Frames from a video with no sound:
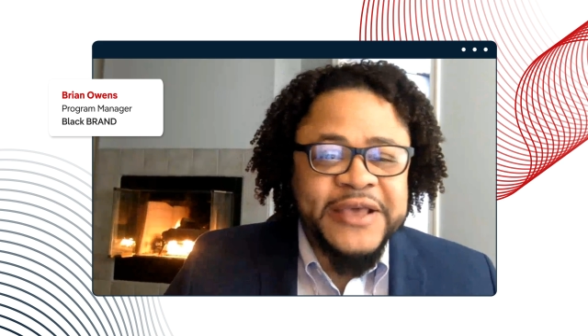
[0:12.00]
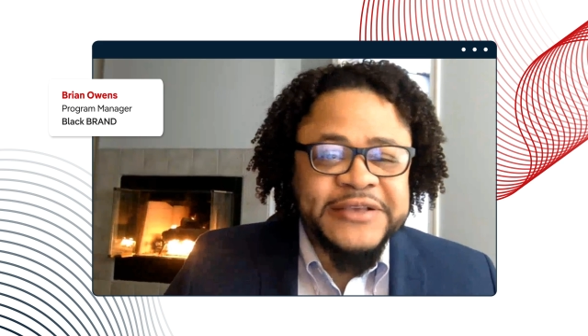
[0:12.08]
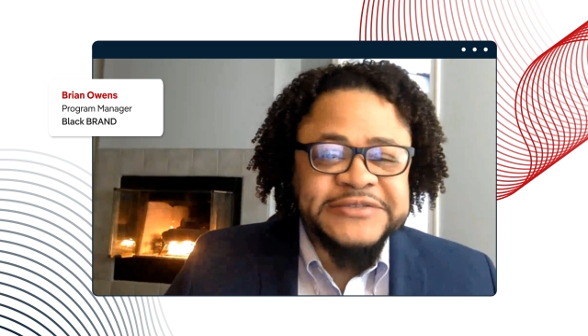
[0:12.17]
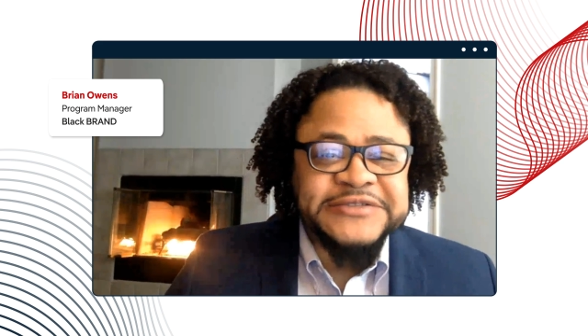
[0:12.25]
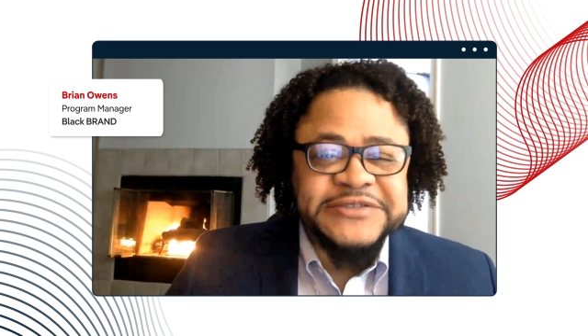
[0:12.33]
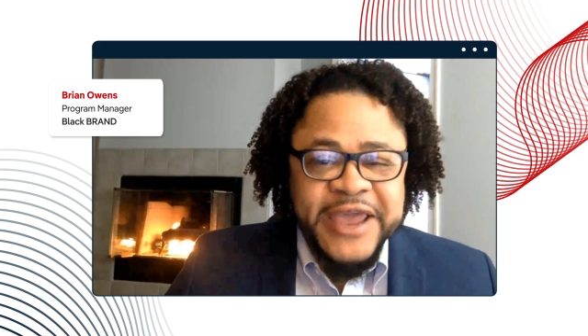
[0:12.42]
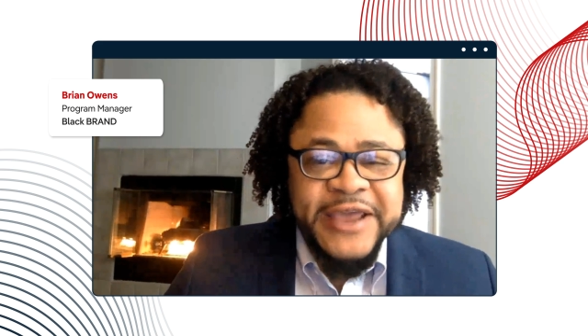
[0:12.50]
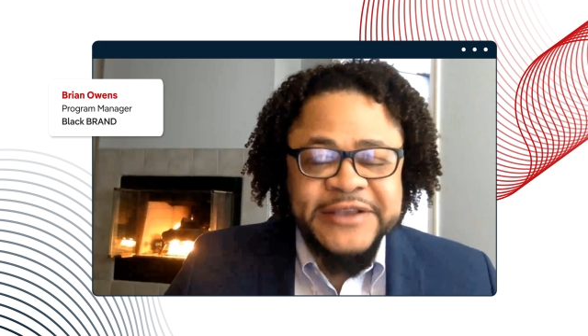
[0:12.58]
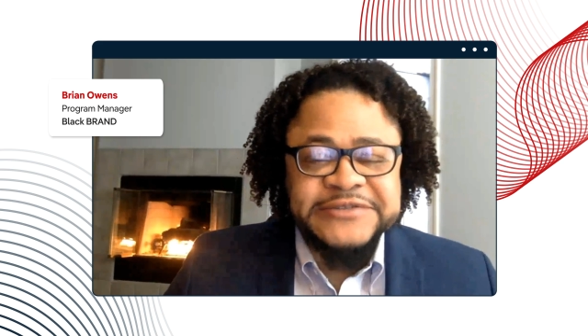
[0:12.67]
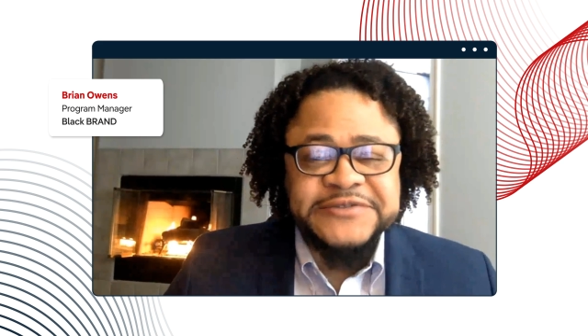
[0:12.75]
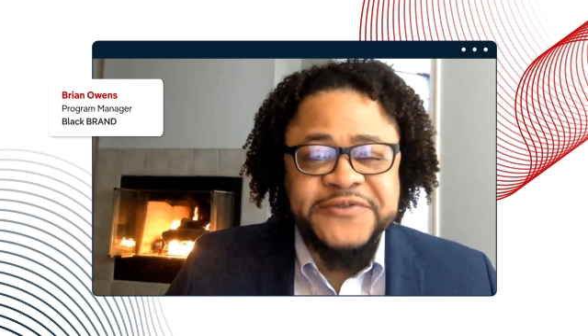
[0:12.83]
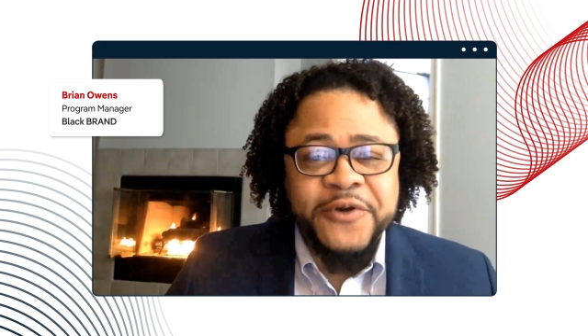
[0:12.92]
that
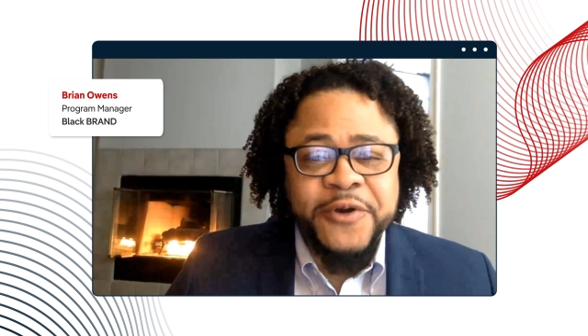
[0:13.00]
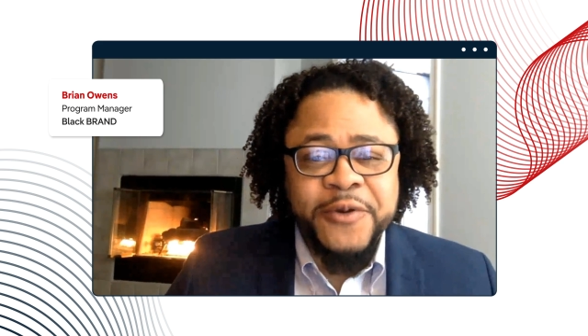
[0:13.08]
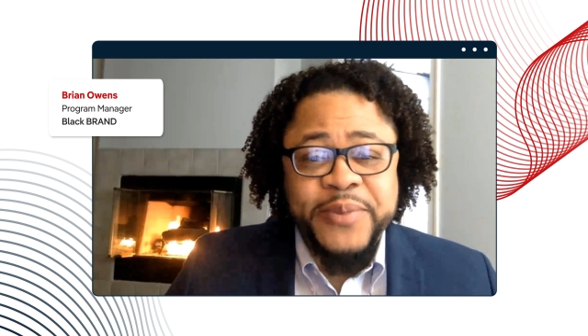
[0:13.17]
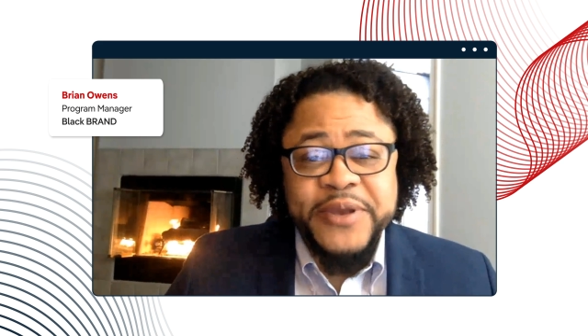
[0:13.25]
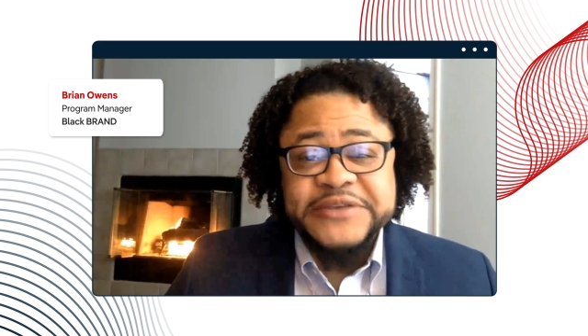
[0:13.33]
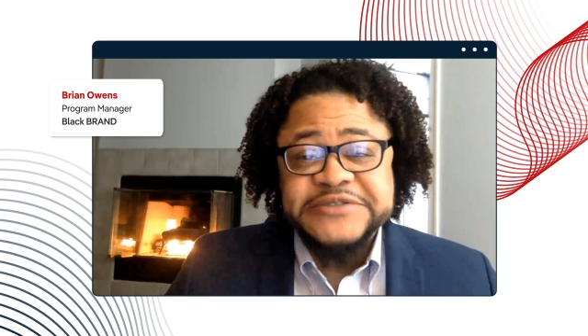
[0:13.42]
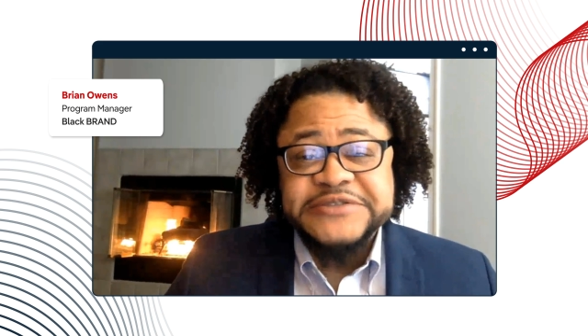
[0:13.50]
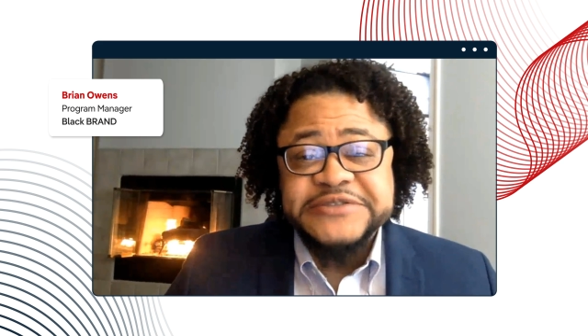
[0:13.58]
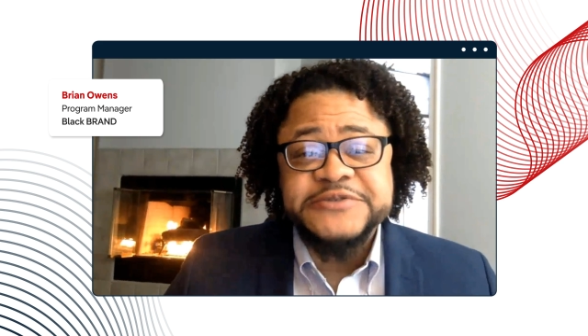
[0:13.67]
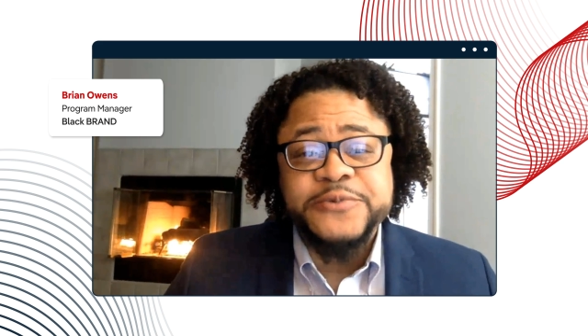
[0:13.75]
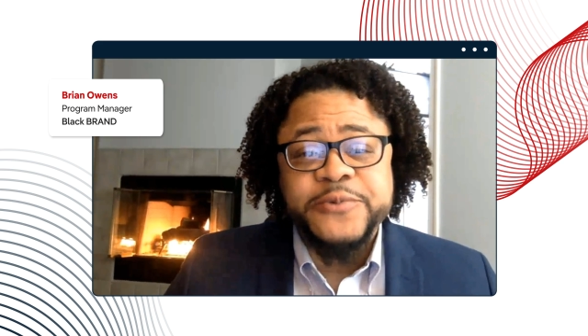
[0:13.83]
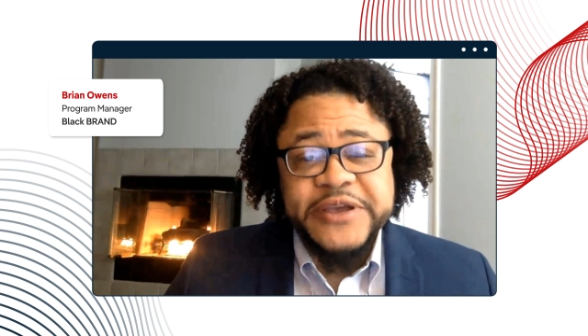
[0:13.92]
stands for
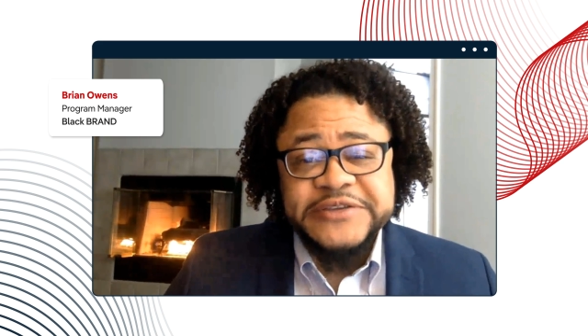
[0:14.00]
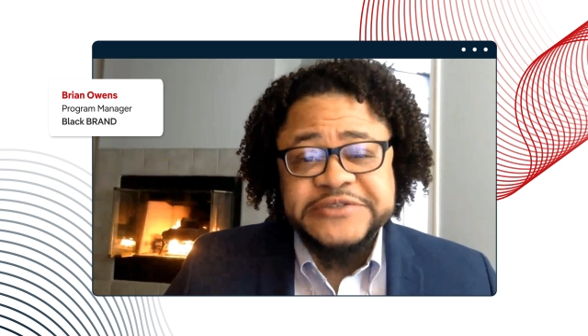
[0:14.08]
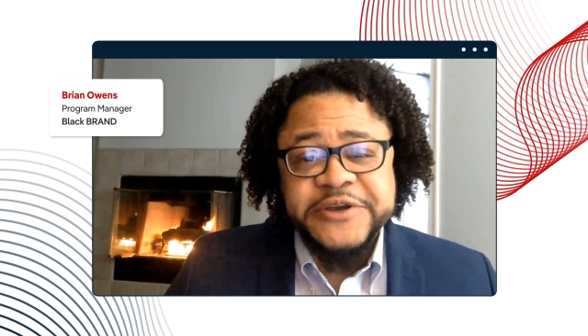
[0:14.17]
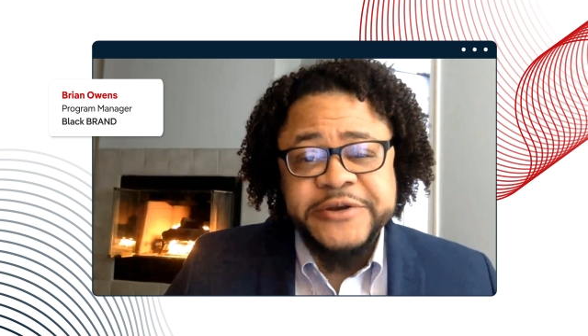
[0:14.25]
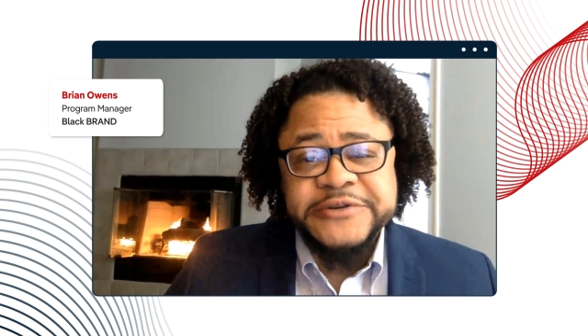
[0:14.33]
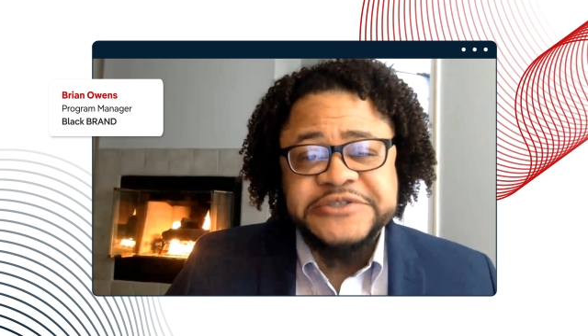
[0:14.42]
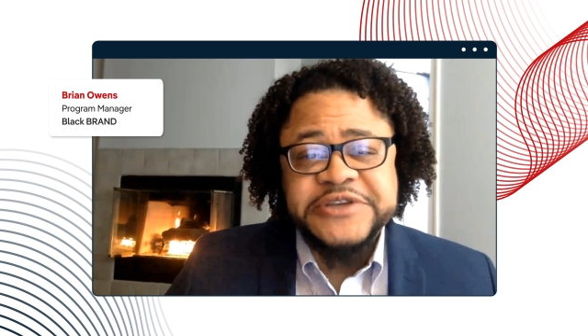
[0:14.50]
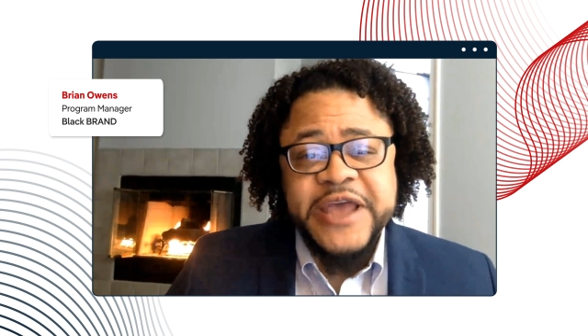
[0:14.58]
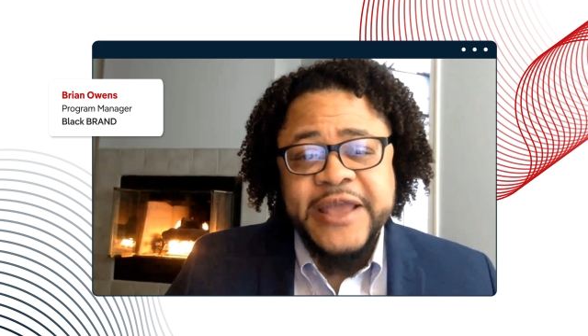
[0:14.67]
Business Research